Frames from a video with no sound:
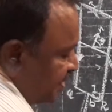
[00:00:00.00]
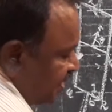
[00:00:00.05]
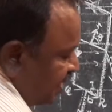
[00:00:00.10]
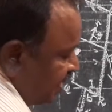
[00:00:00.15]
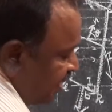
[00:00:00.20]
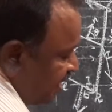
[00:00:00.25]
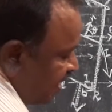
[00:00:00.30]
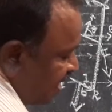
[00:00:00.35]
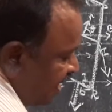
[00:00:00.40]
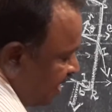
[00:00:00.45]

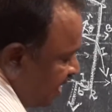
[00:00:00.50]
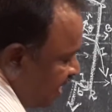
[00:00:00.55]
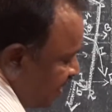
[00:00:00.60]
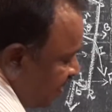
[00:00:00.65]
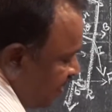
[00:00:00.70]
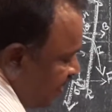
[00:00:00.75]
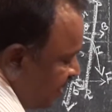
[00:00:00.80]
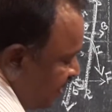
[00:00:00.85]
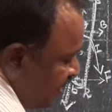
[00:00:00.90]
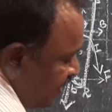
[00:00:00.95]

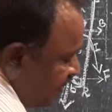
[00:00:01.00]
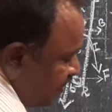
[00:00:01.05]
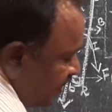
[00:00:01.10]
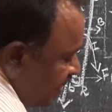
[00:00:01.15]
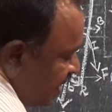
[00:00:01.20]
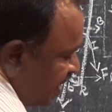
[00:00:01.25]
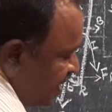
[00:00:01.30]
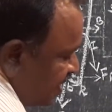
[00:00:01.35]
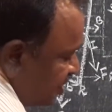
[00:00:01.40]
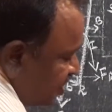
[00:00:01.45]
theta,
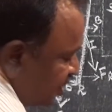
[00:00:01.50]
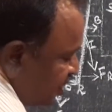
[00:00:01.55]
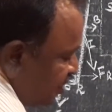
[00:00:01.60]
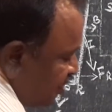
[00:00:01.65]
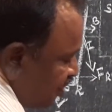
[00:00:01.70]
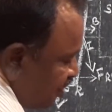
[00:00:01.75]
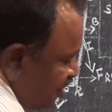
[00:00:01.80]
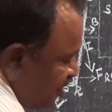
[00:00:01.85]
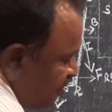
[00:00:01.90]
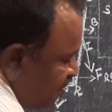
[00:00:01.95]
that is
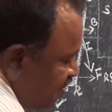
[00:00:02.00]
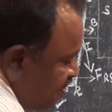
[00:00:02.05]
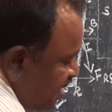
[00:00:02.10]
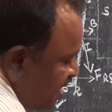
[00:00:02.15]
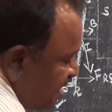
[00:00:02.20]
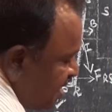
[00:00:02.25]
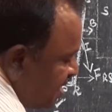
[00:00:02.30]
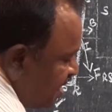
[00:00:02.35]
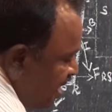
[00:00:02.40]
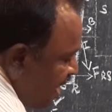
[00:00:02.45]
equal to
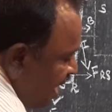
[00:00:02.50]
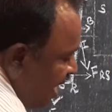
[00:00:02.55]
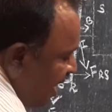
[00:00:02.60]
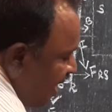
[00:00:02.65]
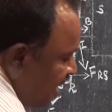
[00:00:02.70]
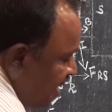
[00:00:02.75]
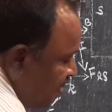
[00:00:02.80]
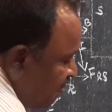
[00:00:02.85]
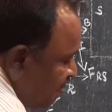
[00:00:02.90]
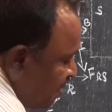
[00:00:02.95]

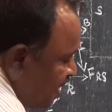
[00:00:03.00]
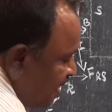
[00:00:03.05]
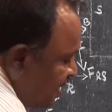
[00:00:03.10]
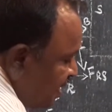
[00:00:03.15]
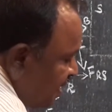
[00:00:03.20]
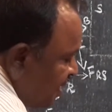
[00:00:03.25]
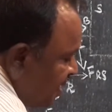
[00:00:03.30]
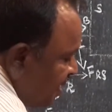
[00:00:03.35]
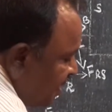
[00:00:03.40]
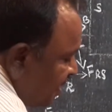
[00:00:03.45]

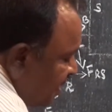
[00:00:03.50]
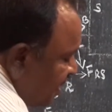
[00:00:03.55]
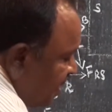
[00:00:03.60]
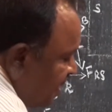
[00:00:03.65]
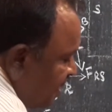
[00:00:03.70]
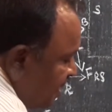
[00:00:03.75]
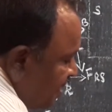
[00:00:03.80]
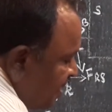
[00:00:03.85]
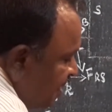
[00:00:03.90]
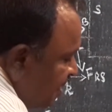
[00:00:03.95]
BIB
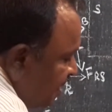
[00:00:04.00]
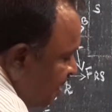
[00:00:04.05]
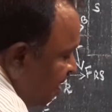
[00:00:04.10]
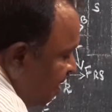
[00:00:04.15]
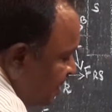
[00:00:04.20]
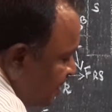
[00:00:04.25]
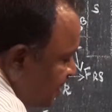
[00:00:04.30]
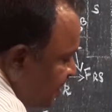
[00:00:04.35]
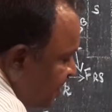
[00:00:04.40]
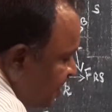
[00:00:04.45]

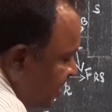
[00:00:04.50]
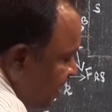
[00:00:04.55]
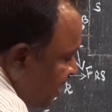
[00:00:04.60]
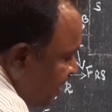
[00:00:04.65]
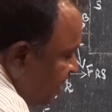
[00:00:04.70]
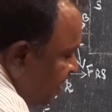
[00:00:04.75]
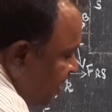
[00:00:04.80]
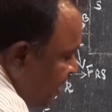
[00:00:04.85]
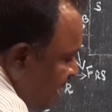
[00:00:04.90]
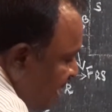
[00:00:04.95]
cos
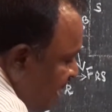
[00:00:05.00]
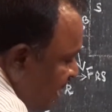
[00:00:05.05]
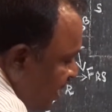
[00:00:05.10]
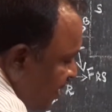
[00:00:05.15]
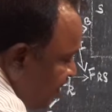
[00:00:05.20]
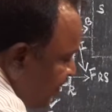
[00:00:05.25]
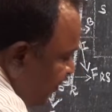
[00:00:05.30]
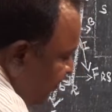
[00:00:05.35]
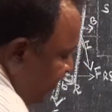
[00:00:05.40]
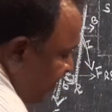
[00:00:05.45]
theta.
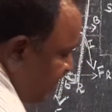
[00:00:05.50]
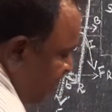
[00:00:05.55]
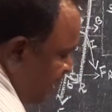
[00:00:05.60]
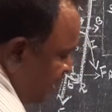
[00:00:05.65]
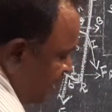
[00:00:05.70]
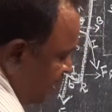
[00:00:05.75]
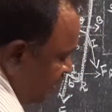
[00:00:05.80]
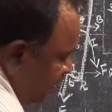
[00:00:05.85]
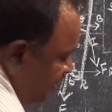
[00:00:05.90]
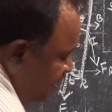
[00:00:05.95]

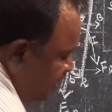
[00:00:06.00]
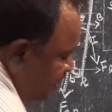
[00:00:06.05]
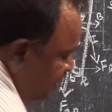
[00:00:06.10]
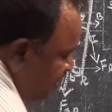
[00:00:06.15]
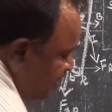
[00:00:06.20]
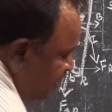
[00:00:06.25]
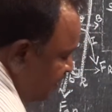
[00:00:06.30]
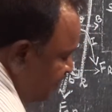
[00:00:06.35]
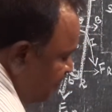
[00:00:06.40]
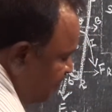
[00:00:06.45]
This
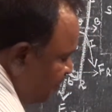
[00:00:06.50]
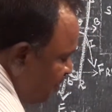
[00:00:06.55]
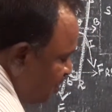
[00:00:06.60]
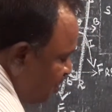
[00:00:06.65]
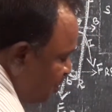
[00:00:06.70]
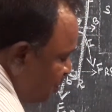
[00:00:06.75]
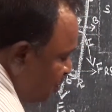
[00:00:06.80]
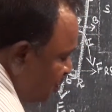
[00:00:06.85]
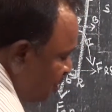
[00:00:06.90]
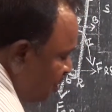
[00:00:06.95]
is the
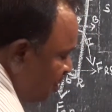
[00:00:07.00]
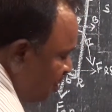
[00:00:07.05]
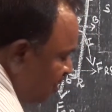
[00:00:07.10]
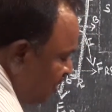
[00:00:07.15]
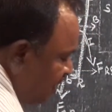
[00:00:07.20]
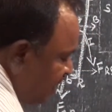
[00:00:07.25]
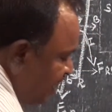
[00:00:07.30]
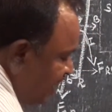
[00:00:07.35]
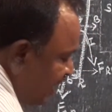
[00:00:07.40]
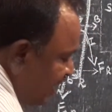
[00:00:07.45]
force
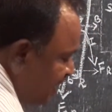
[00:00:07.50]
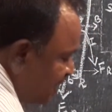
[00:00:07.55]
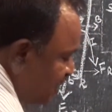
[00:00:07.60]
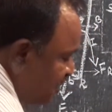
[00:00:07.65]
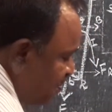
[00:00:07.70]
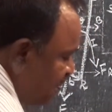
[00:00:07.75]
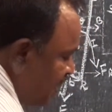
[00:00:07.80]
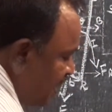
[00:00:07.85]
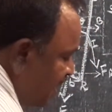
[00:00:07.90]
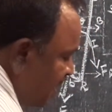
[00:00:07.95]
on
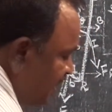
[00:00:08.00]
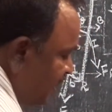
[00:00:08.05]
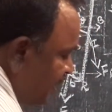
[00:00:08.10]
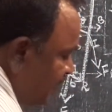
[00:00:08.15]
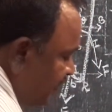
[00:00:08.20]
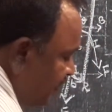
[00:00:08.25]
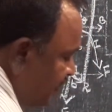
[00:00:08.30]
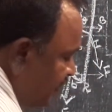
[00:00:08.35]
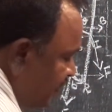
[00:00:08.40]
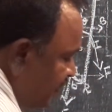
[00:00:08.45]
SP.
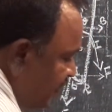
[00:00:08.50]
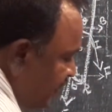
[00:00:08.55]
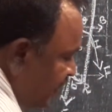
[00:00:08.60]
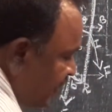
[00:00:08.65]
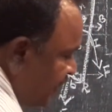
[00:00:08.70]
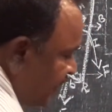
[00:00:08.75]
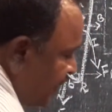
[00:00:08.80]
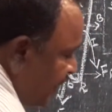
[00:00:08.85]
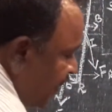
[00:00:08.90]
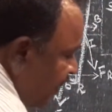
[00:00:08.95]

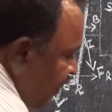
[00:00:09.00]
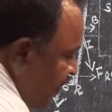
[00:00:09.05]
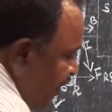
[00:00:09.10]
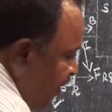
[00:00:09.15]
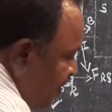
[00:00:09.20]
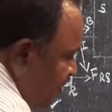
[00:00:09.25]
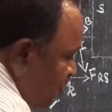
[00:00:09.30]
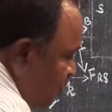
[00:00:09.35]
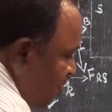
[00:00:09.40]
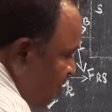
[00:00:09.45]

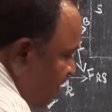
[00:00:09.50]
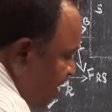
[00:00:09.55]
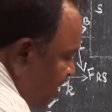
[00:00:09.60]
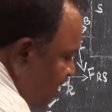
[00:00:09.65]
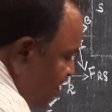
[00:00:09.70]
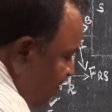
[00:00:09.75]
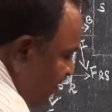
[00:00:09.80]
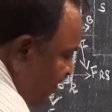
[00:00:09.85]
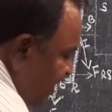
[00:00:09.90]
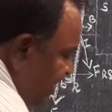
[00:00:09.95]
So when
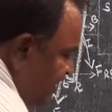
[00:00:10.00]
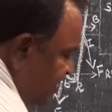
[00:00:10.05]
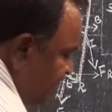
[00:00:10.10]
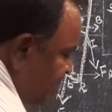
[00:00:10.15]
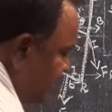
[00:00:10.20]
you find the